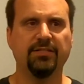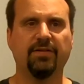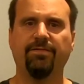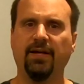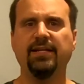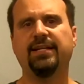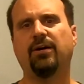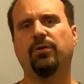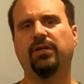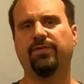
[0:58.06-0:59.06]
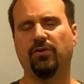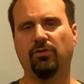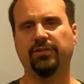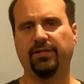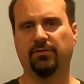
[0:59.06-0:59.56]
To find out if an
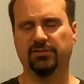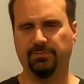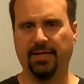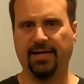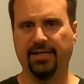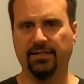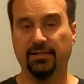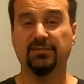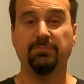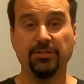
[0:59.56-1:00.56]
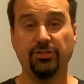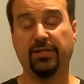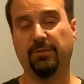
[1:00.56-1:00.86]
alternator is bad, especially